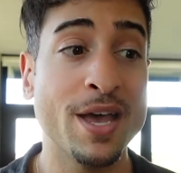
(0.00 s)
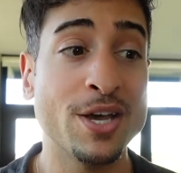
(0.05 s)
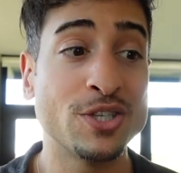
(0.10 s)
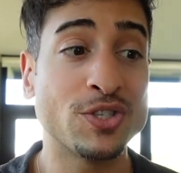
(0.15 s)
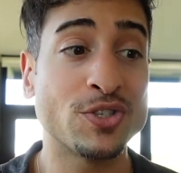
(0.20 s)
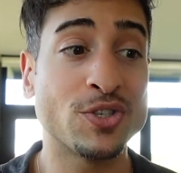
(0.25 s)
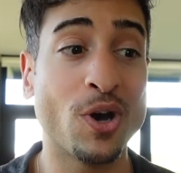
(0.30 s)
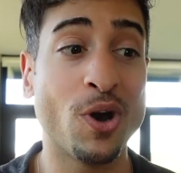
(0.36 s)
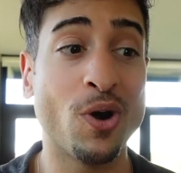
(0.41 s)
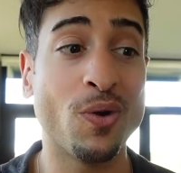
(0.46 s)

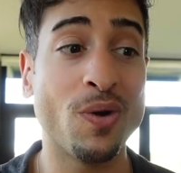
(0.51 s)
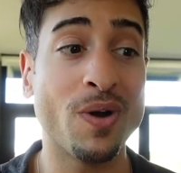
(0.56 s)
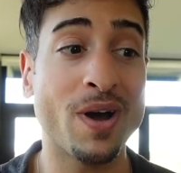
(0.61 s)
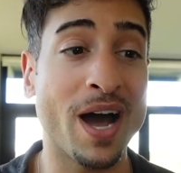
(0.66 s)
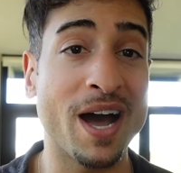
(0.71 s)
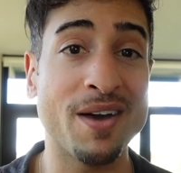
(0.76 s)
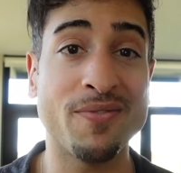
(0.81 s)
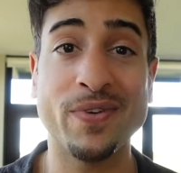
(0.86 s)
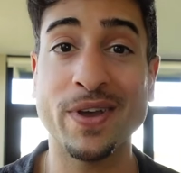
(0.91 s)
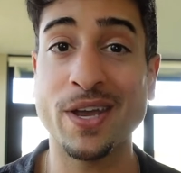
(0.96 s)
So
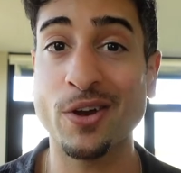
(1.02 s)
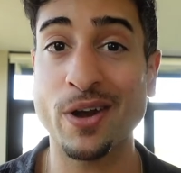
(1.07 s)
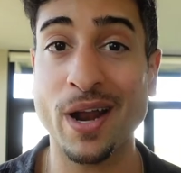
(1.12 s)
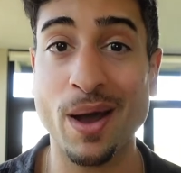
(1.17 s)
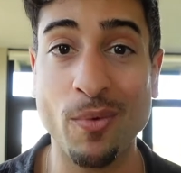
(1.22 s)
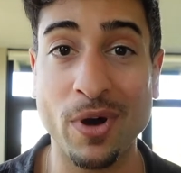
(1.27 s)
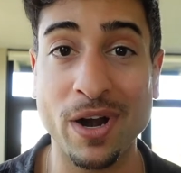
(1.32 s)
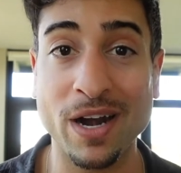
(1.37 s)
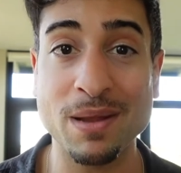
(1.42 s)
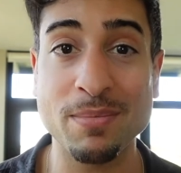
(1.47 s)
I figured I
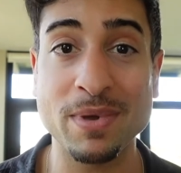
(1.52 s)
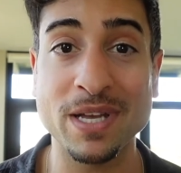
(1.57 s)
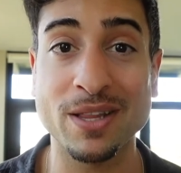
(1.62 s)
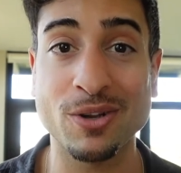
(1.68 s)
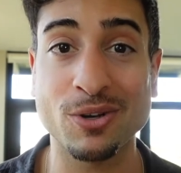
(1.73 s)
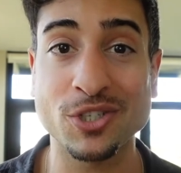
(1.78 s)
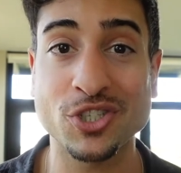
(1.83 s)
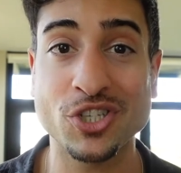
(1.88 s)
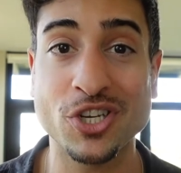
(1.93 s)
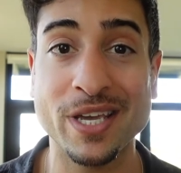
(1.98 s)
wanted to be a
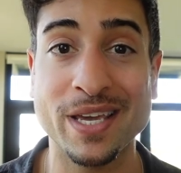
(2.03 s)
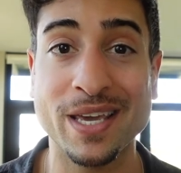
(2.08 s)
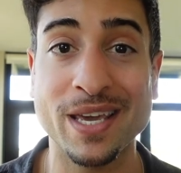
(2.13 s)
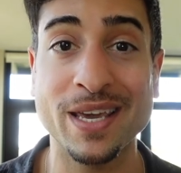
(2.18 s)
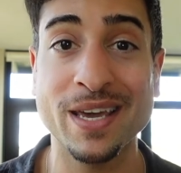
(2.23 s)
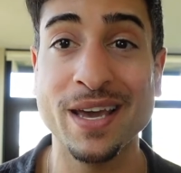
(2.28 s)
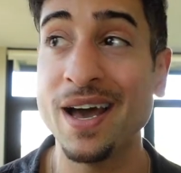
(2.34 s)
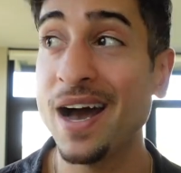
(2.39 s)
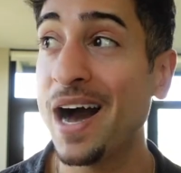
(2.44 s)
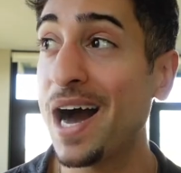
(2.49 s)
little cheeky.